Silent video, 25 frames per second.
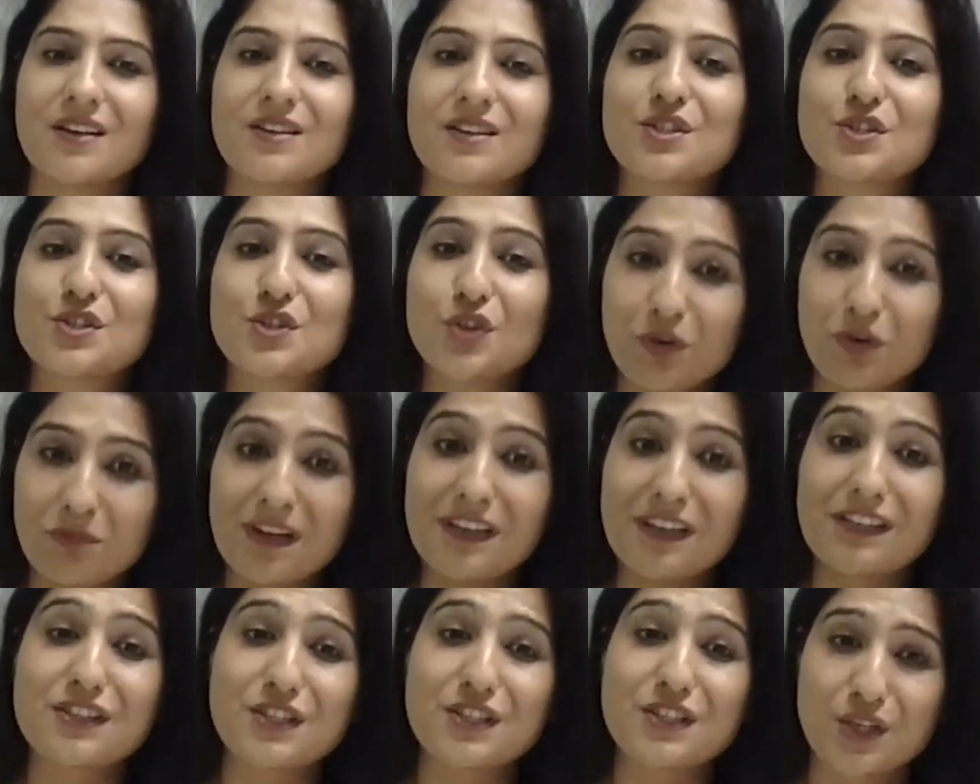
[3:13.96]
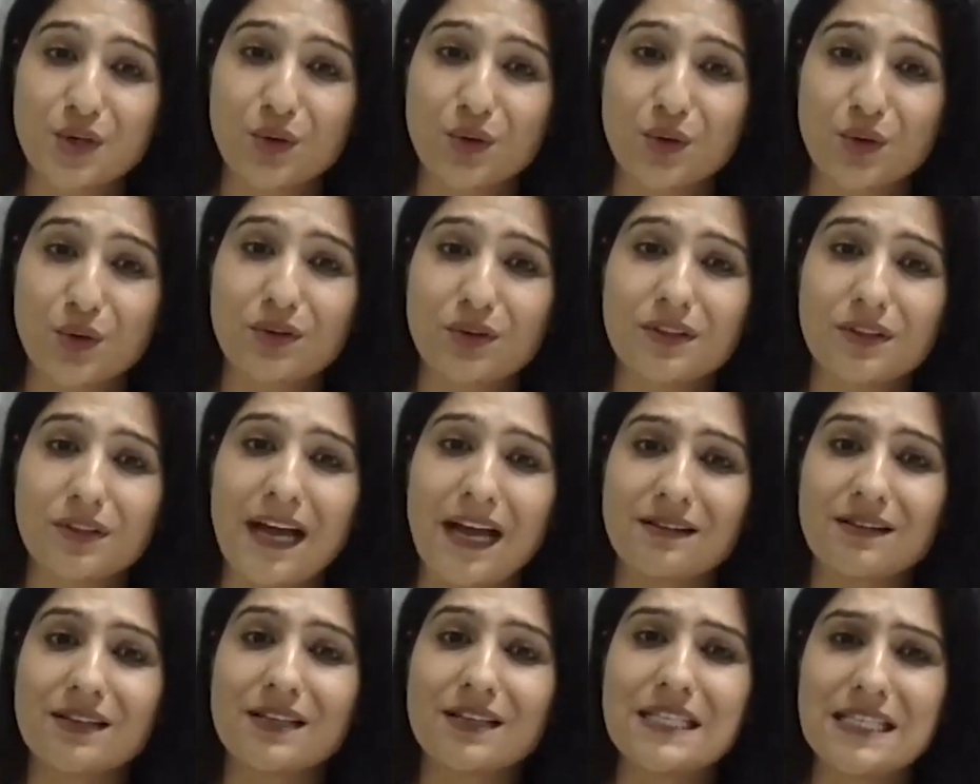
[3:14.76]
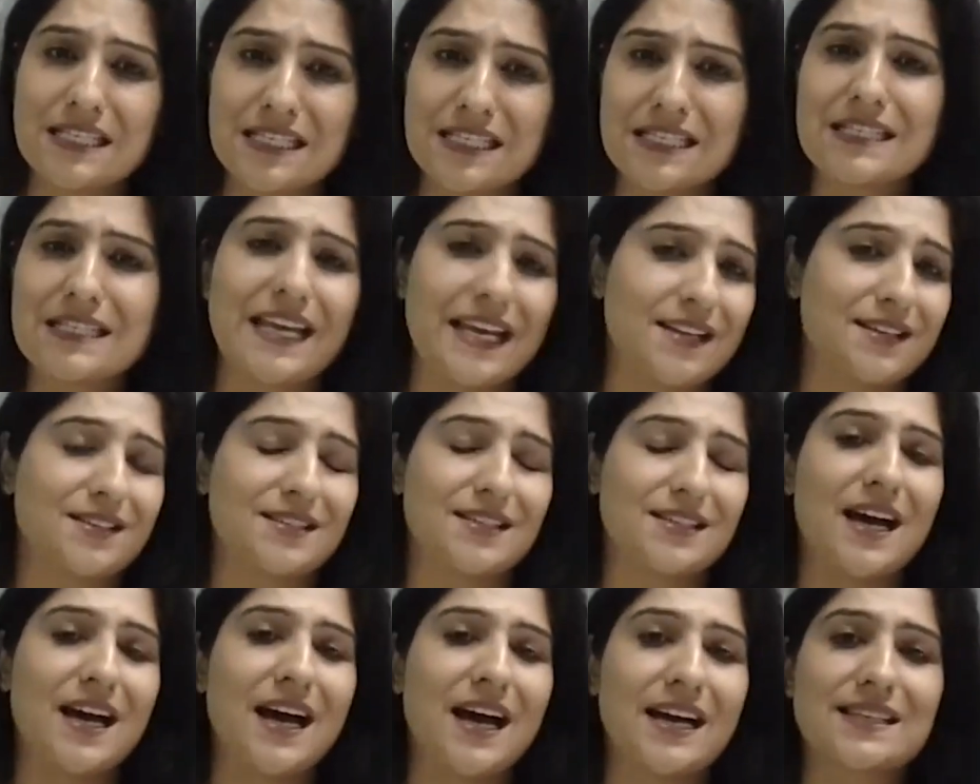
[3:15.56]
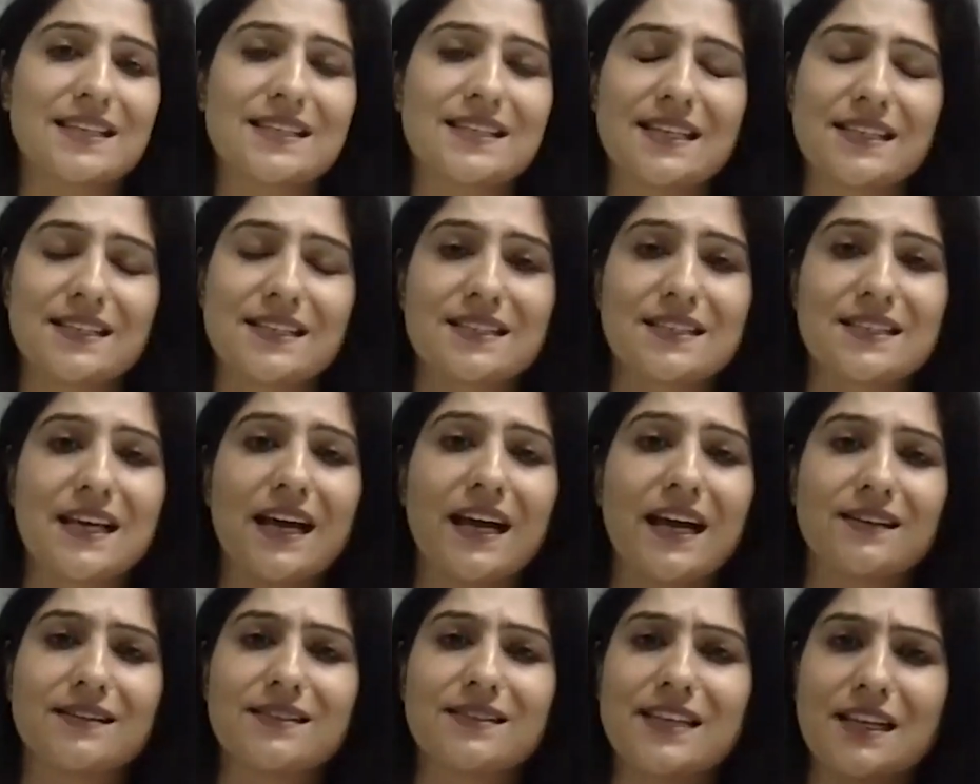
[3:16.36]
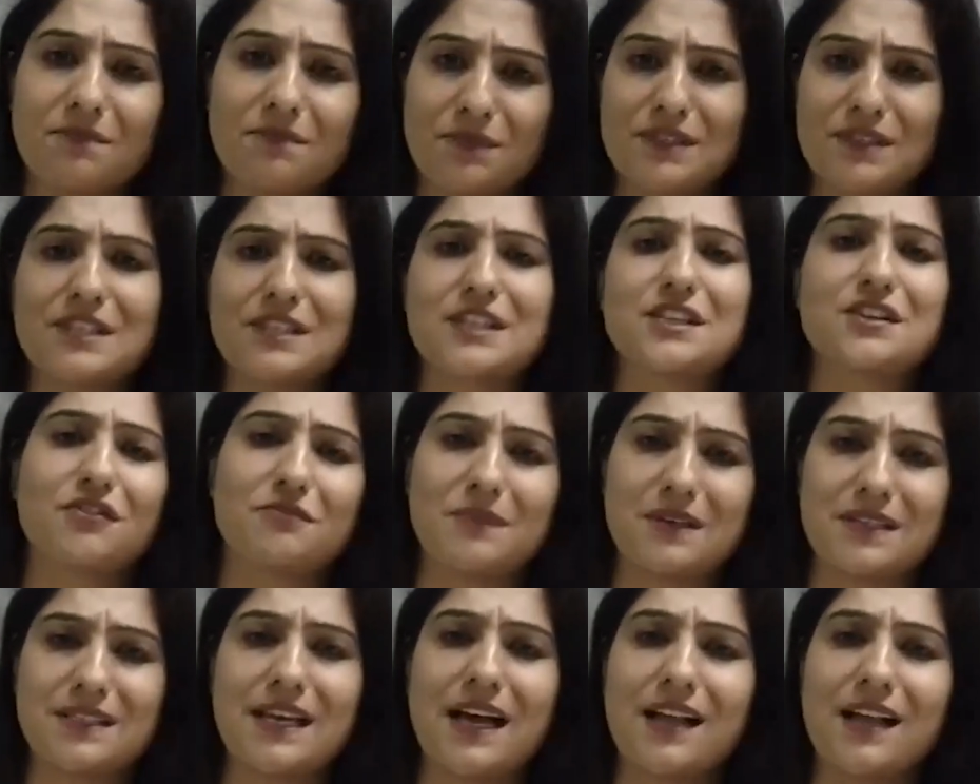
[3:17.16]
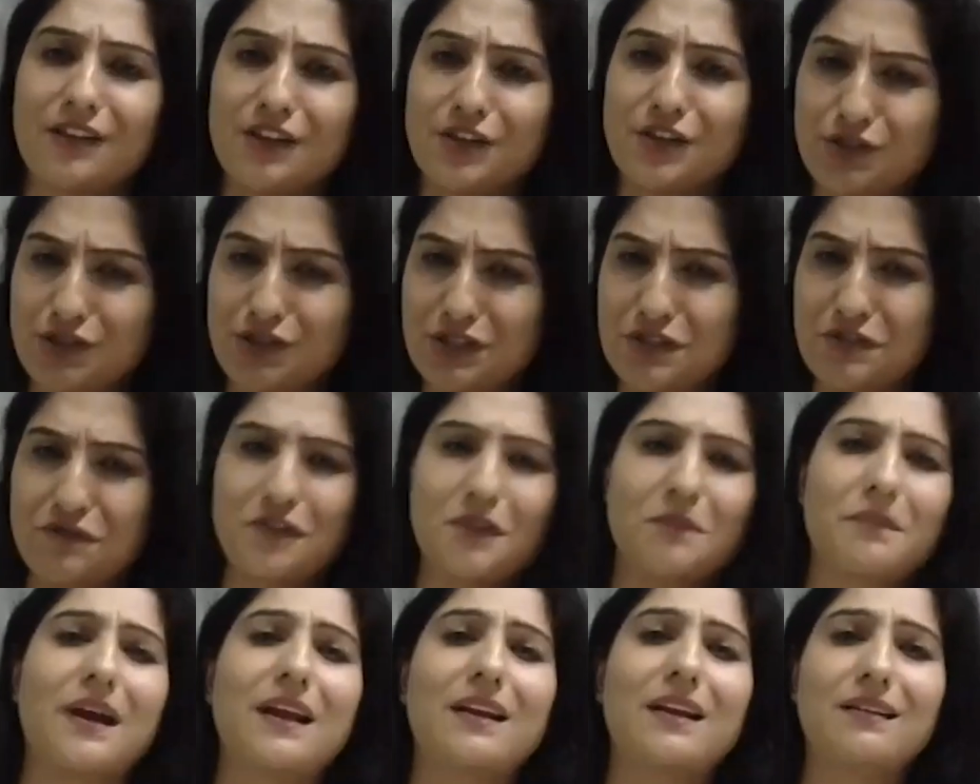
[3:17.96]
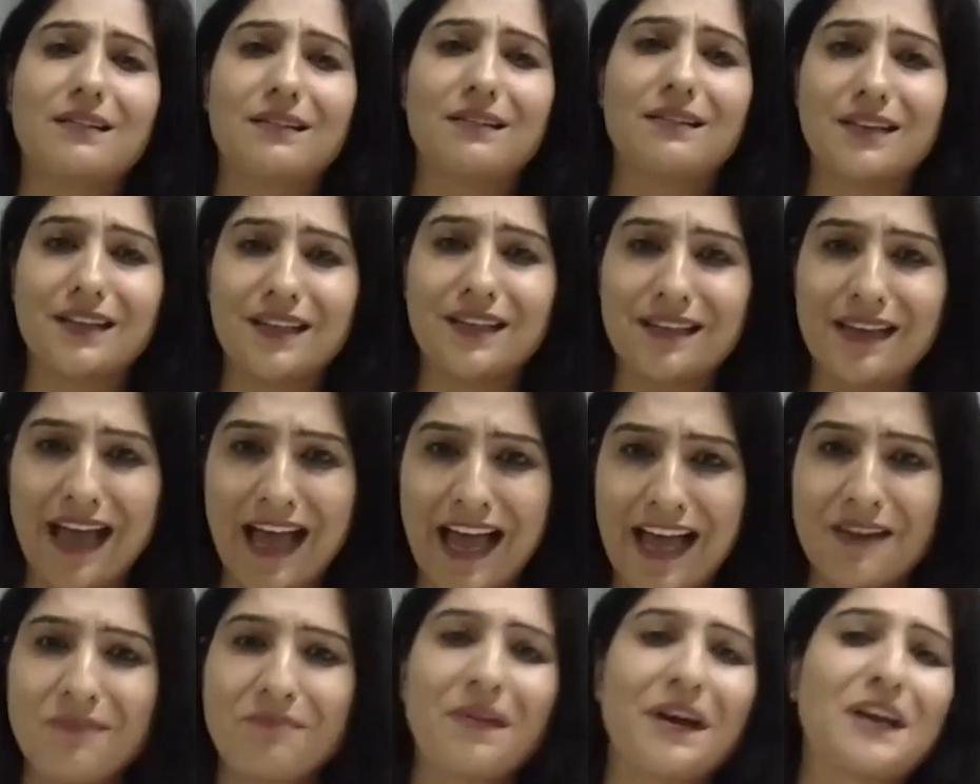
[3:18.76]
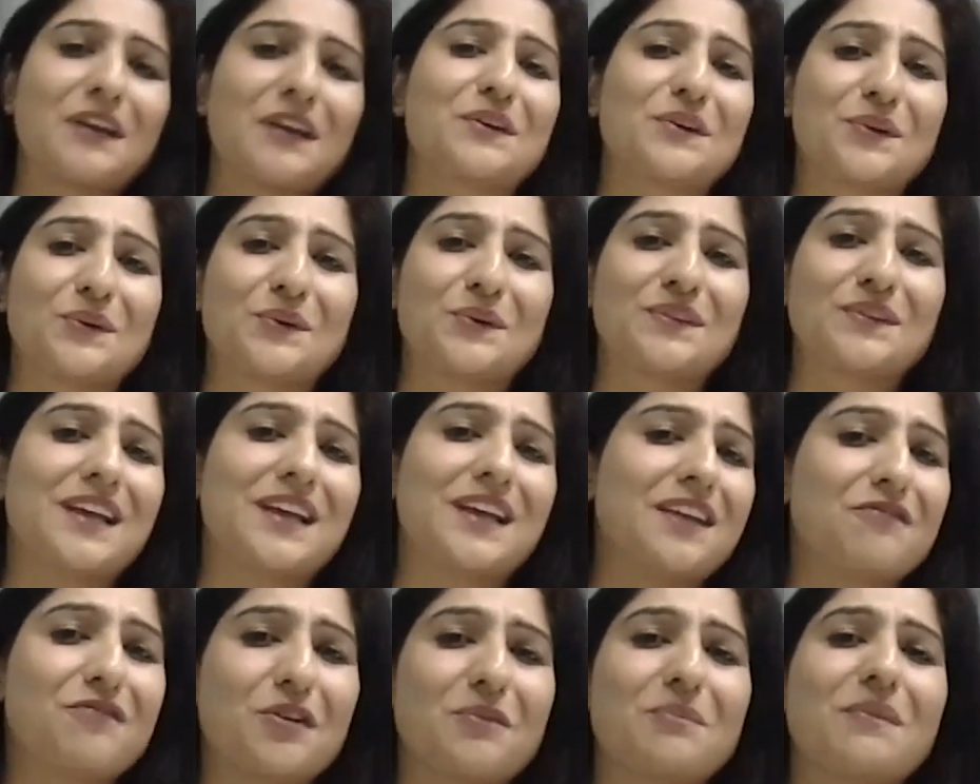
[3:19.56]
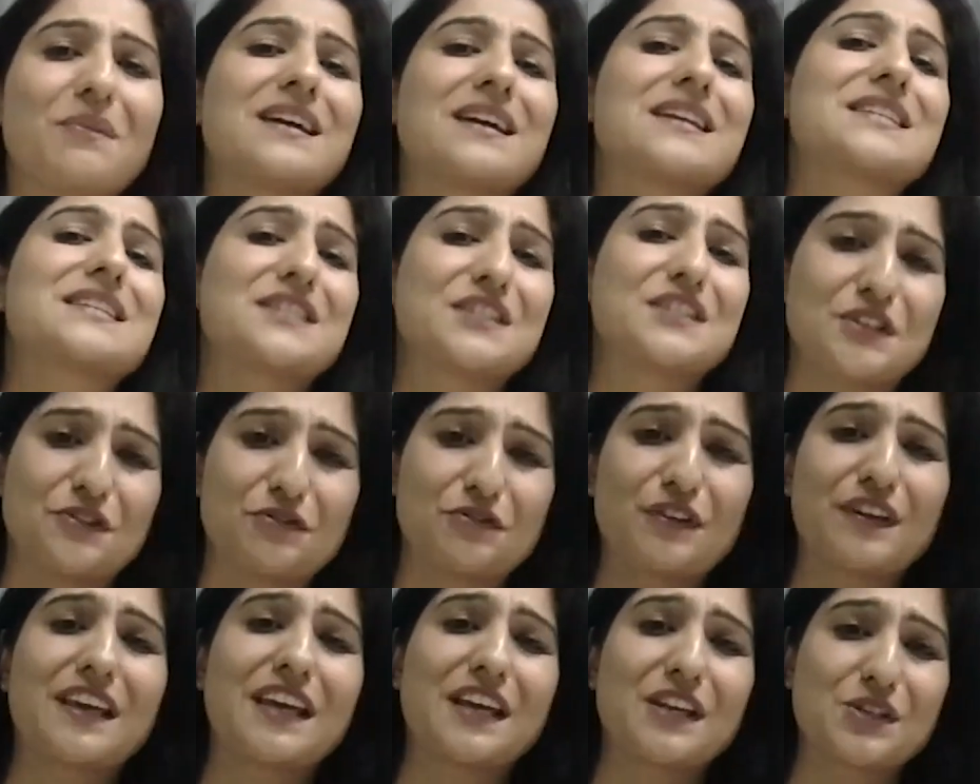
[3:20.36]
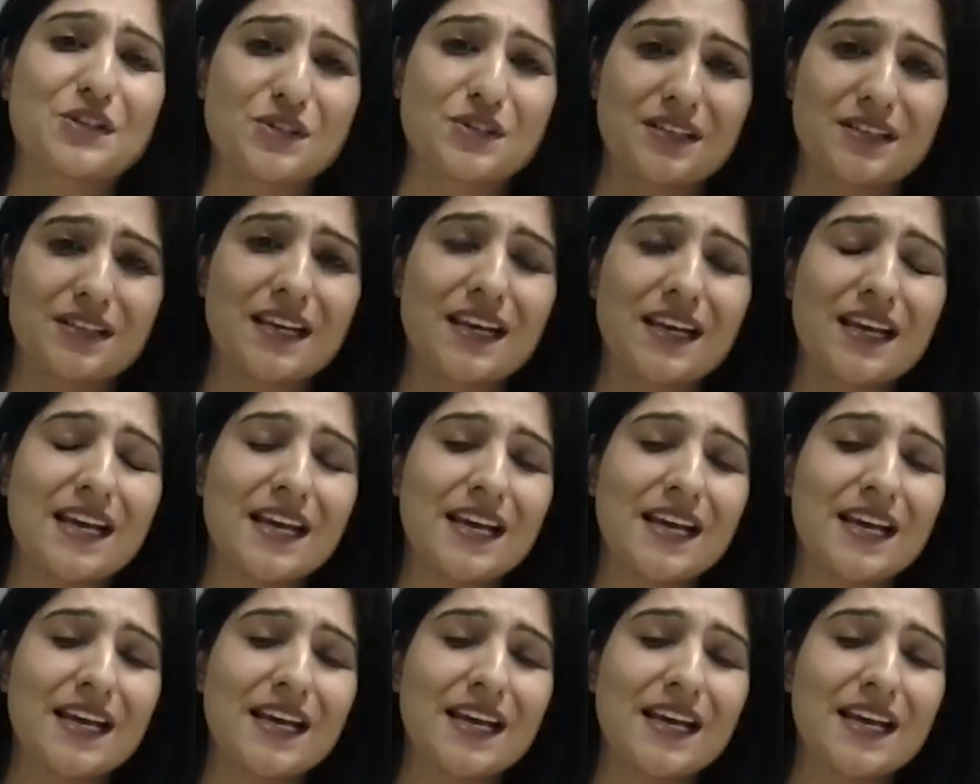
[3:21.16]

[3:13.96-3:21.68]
So much so that till date, I set aside 10% of my salary just for my learning and my growth and for my certification.